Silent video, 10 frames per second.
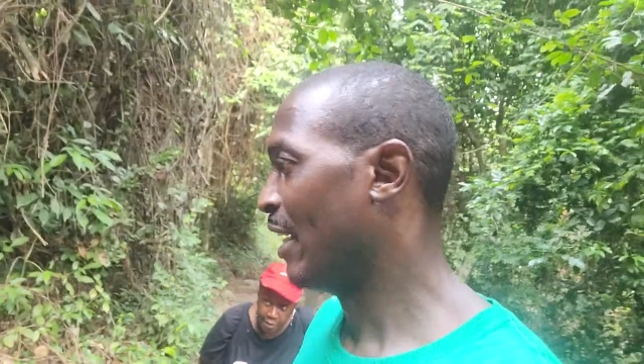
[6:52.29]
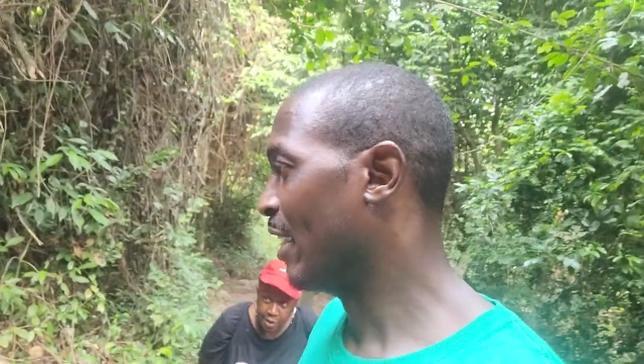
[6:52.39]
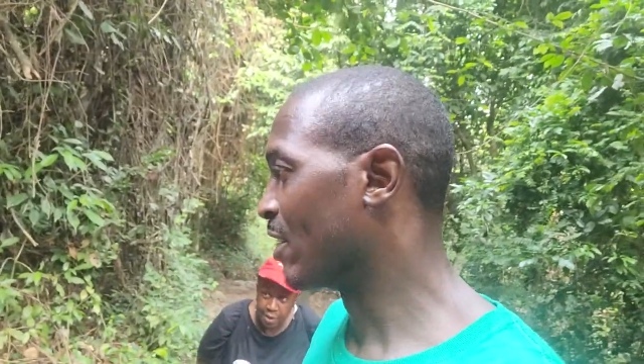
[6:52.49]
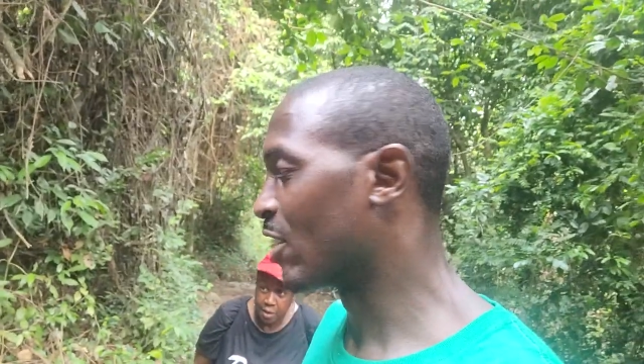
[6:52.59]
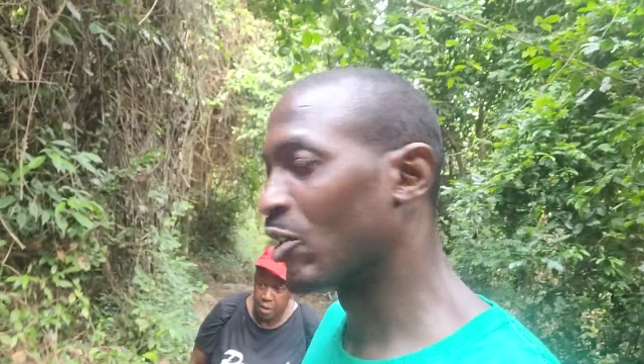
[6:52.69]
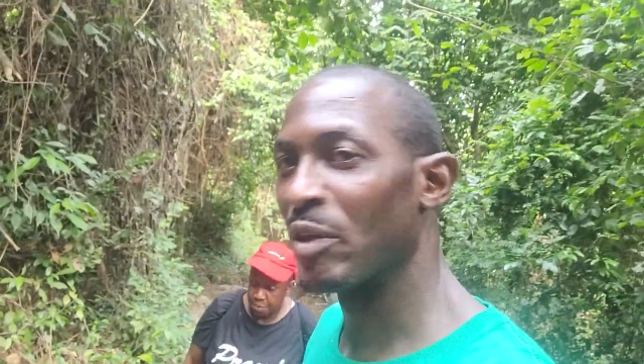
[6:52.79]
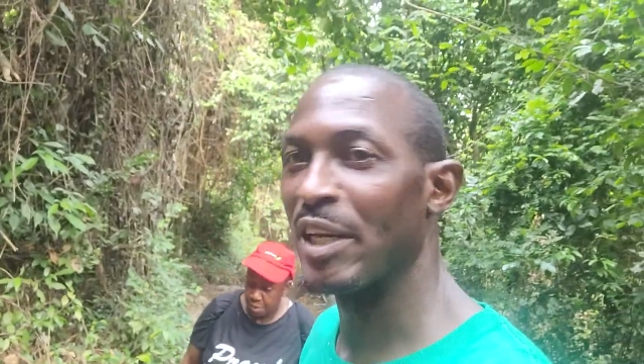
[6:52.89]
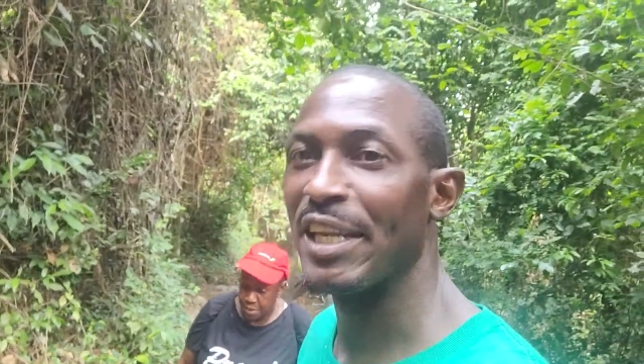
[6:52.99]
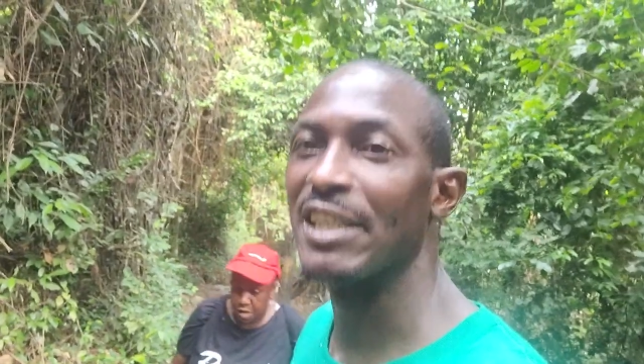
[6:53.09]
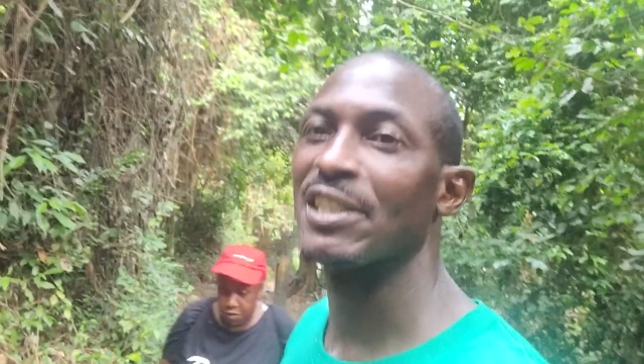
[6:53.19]
is to do the
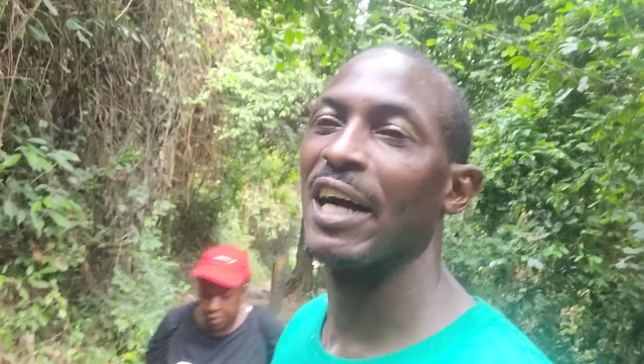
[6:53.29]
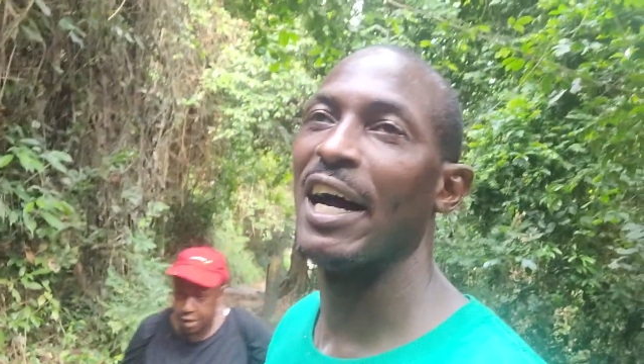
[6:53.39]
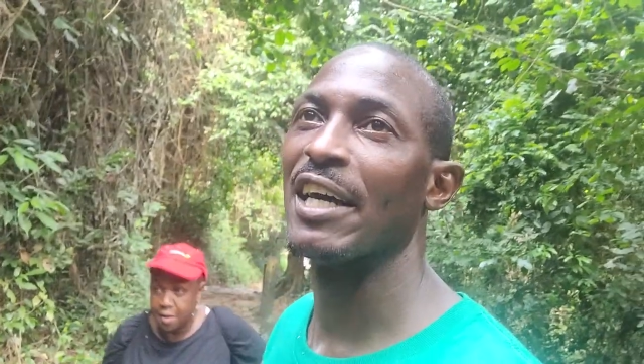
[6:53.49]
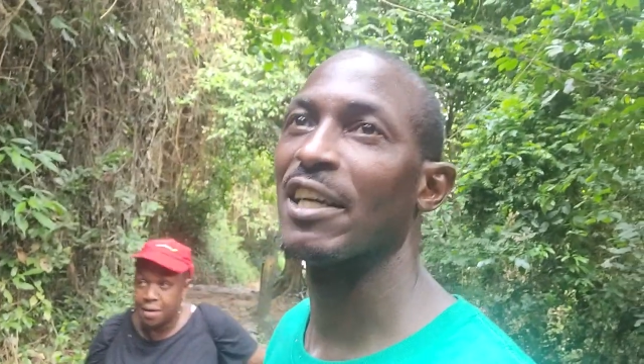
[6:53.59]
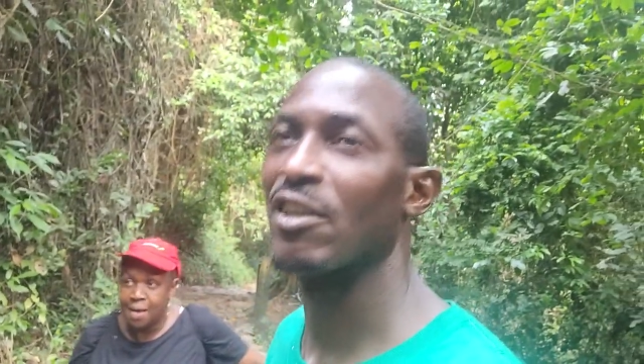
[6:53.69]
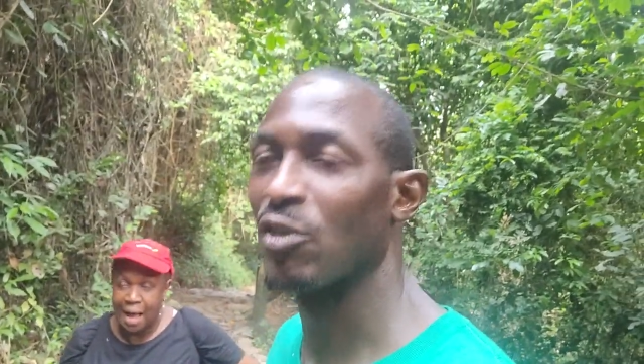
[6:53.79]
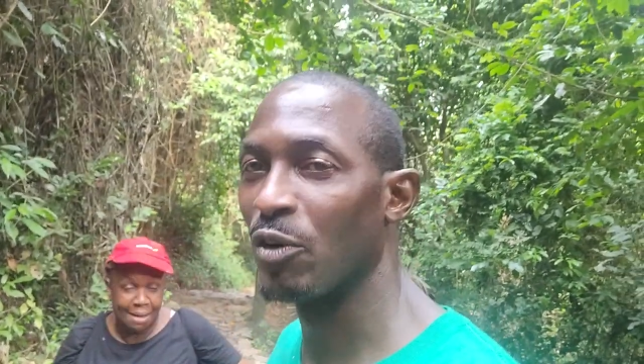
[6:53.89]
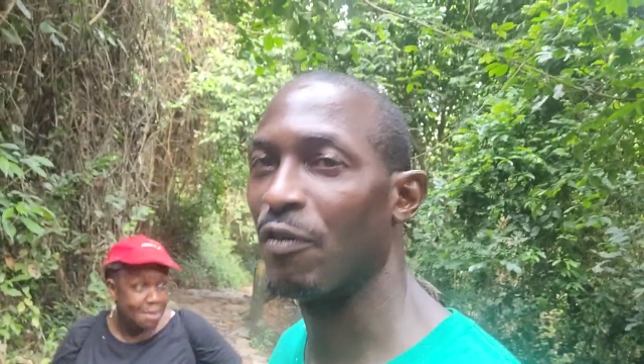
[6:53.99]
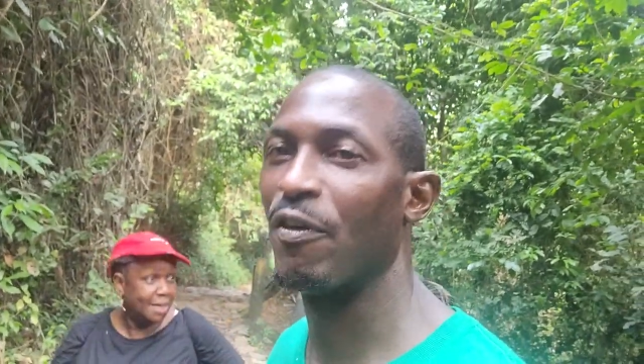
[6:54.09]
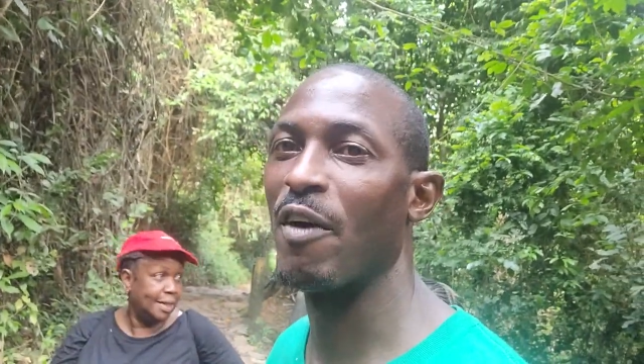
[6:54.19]
nature hike
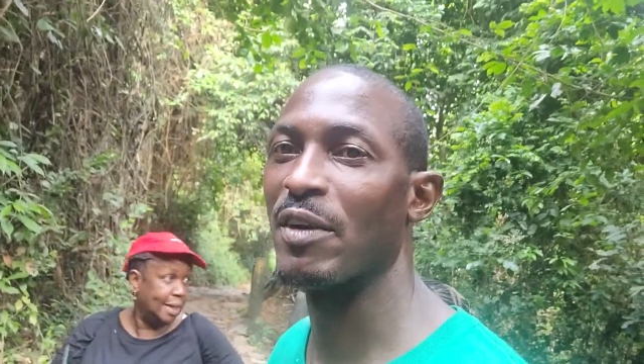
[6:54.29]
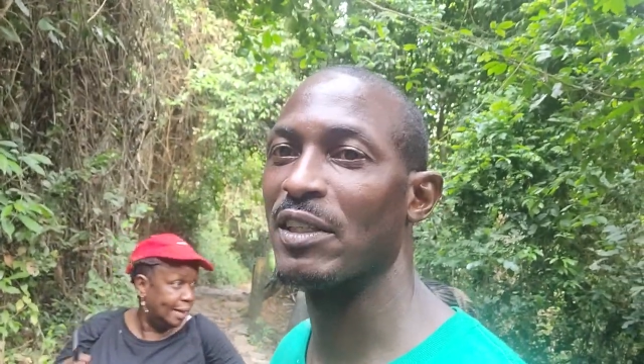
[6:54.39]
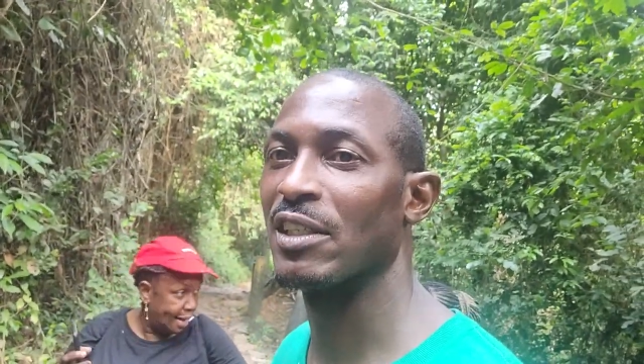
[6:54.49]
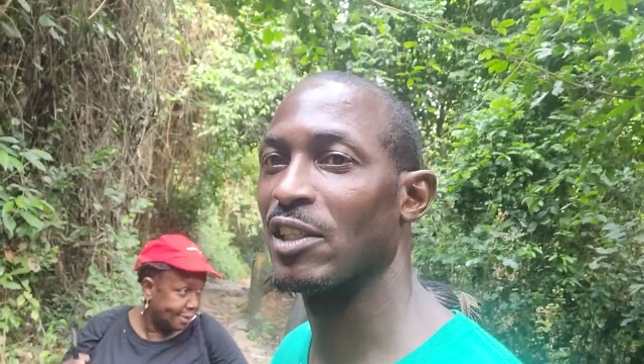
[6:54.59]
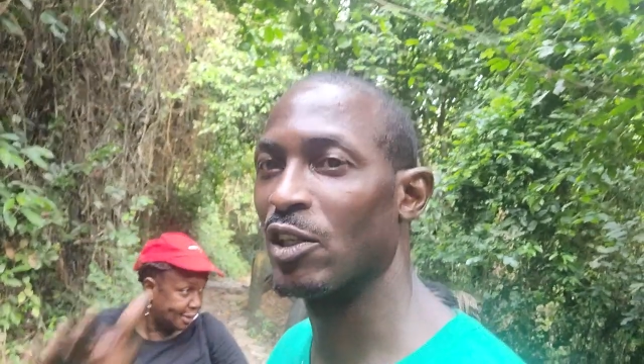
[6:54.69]
through the forest